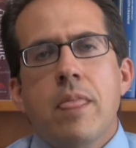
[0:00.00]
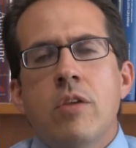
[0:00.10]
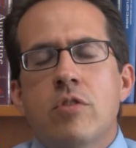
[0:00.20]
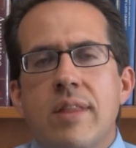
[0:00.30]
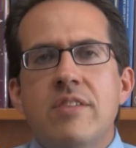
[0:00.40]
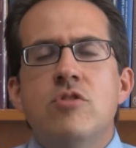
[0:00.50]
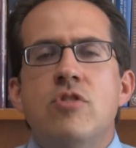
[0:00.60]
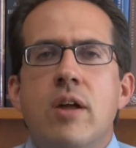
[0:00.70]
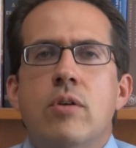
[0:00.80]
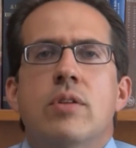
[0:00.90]
So that's
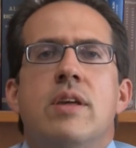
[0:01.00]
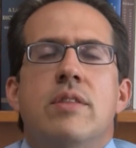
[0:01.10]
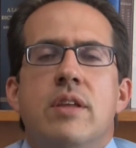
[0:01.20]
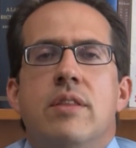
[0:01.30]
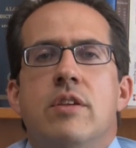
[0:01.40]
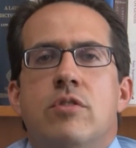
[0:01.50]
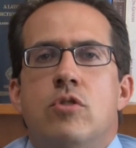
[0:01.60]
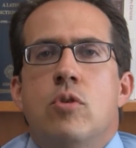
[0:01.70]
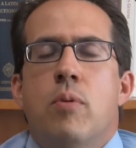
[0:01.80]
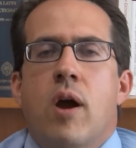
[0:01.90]
generally the, these
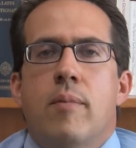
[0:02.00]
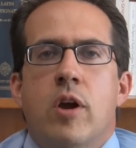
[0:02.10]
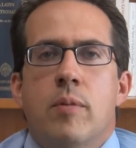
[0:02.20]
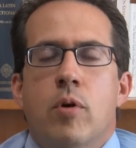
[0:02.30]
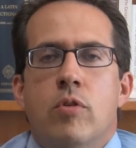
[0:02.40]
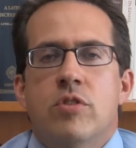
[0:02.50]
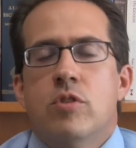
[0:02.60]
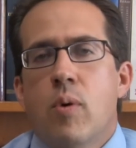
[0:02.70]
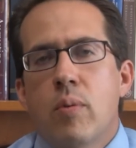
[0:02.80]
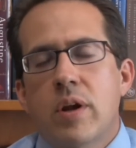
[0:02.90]
two primary
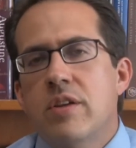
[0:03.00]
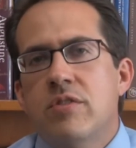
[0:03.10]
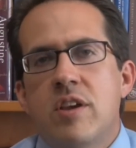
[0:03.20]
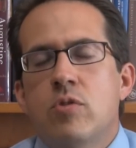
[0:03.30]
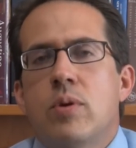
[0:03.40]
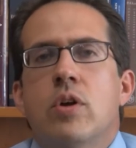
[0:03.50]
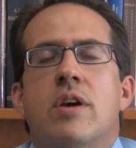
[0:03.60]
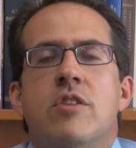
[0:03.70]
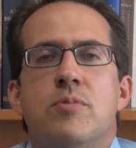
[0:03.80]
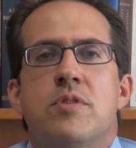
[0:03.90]
approaches. And what we're going to see as we
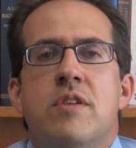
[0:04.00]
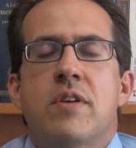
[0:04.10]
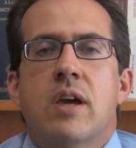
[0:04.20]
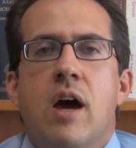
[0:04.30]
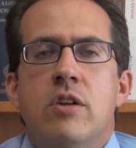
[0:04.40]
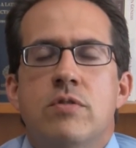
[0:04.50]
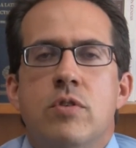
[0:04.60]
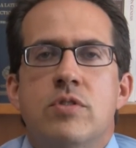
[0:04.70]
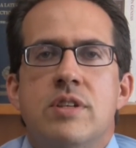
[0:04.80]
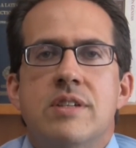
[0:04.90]
look at the specific
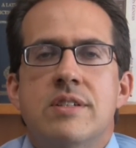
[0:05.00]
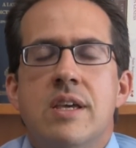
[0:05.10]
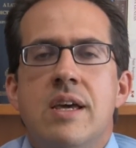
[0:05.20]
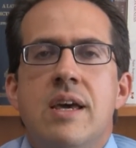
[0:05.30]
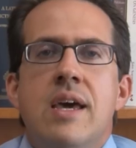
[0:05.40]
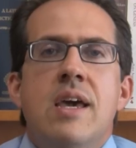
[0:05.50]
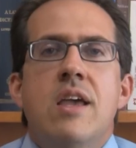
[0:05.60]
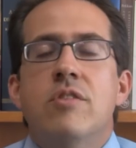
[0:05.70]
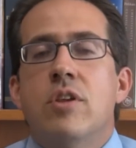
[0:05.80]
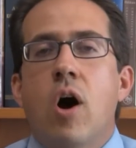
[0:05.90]
controversies
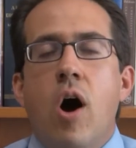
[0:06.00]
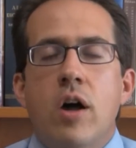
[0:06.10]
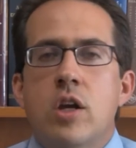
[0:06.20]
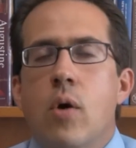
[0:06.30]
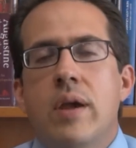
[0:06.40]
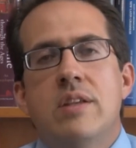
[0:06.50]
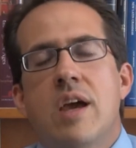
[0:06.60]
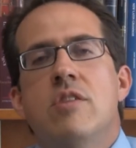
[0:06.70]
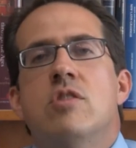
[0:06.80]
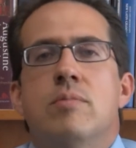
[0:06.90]
is an ongoing
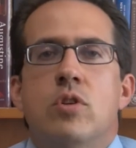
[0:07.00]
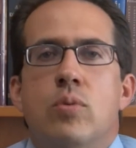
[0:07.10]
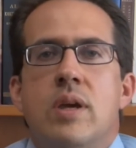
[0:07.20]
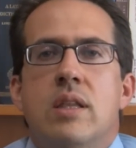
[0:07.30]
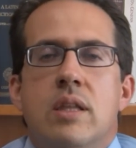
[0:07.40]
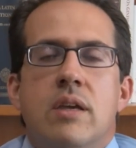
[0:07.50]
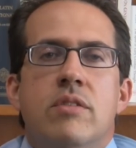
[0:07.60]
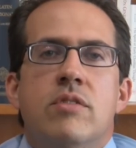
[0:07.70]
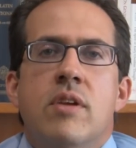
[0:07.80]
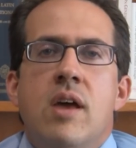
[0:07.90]
tension between
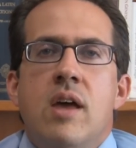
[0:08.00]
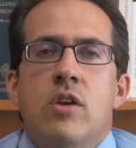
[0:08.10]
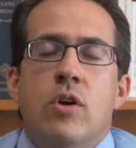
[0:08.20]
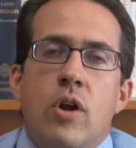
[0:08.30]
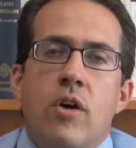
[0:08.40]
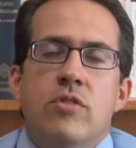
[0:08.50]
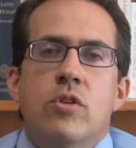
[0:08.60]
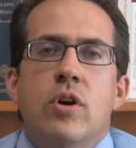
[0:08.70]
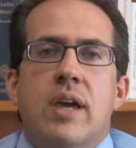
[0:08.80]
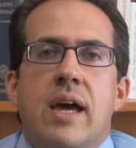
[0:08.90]
these. You could
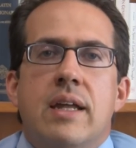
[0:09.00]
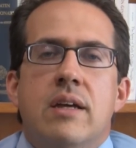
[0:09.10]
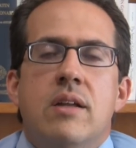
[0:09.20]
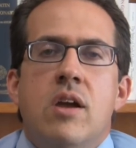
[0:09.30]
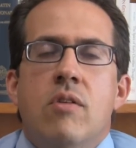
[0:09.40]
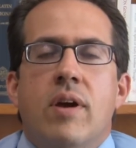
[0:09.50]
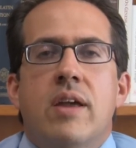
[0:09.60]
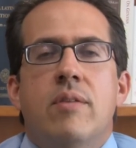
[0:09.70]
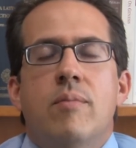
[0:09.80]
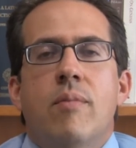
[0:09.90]
also look at it, right,
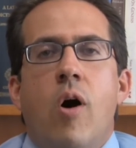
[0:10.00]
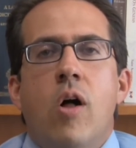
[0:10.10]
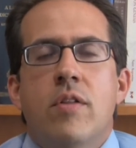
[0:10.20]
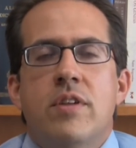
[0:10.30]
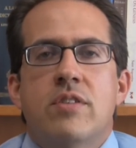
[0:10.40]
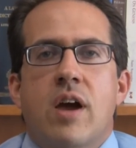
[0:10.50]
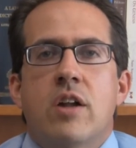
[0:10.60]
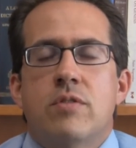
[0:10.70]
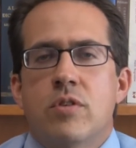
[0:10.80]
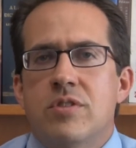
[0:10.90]
in all of these
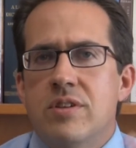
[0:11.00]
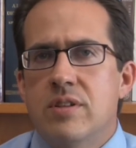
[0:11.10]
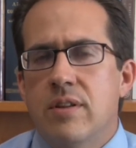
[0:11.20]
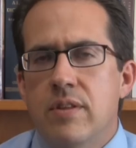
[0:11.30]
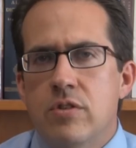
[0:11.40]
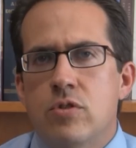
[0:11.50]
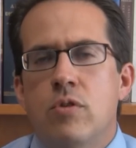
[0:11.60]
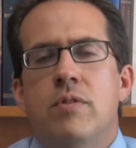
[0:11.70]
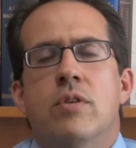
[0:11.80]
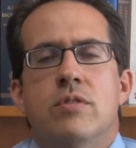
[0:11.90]
controversies and in these
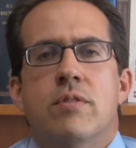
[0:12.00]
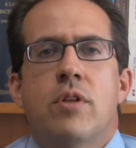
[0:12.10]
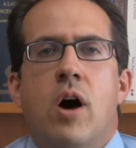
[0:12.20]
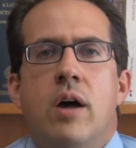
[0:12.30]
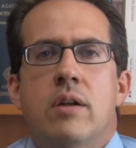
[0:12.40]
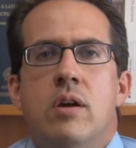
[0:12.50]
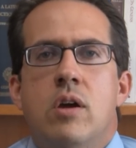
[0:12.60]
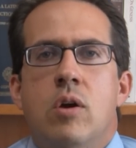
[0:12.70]
two fields of thought,